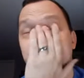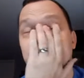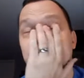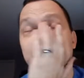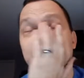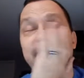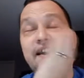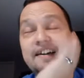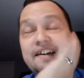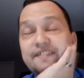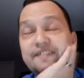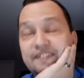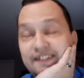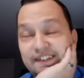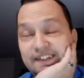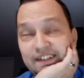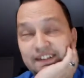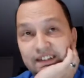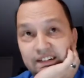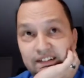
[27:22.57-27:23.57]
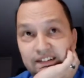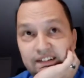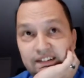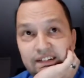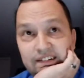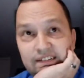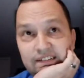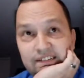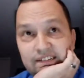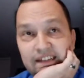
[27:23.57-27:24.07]
and they actually
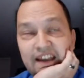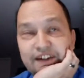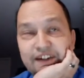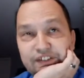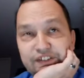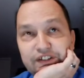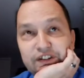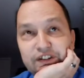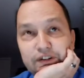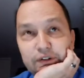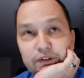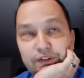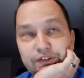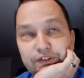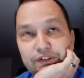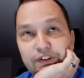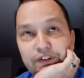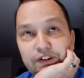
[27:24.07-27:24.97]
culture